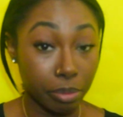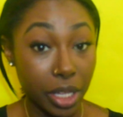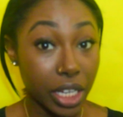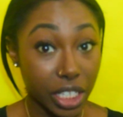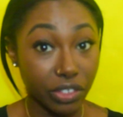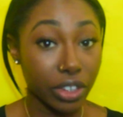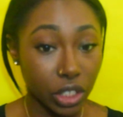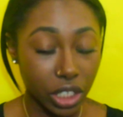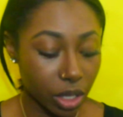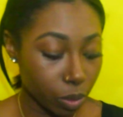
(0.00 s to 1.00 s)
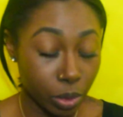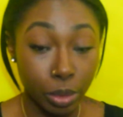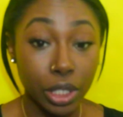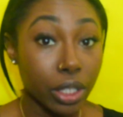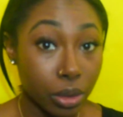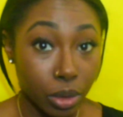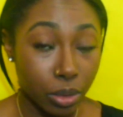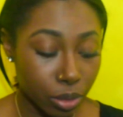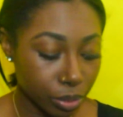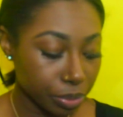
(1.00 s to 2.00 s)
me and his friendship, we were still
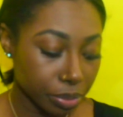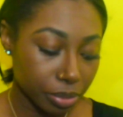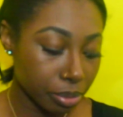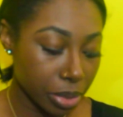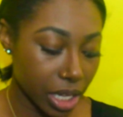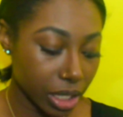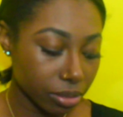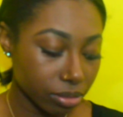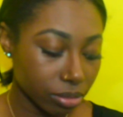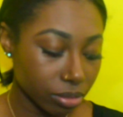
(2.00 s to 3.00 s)
cool. But